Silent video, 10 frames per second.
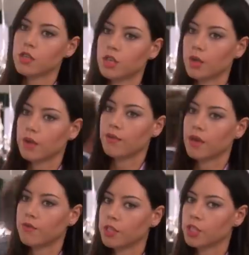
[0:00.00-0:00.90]
Star Trek
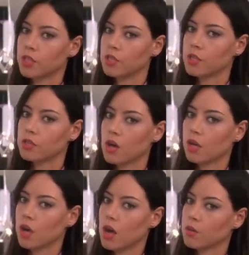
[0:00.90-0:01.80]
fan fiction does
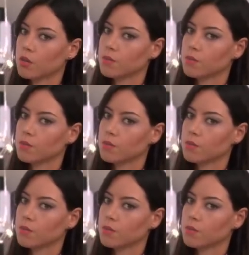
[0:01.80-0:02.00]
not count.